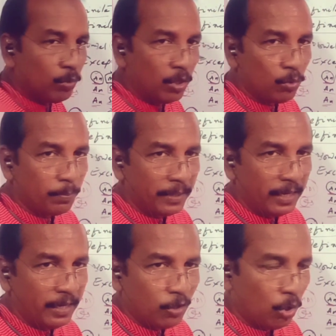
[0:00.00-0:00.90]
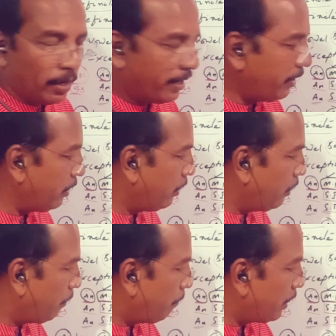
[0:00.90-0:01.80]
1 rupee coin,
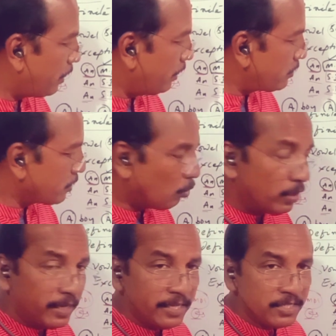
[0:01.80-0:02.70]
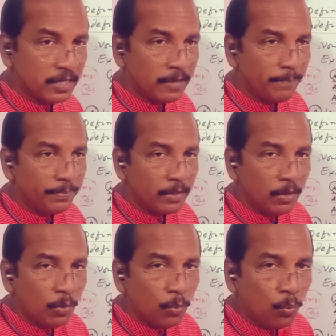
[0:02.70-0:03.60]
but sound is
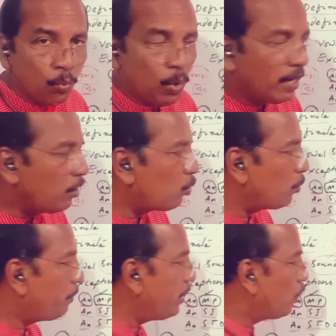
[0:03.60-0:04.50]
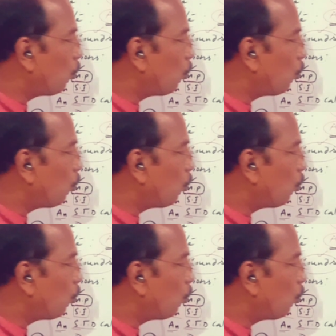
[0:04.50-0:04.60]
1 rupee,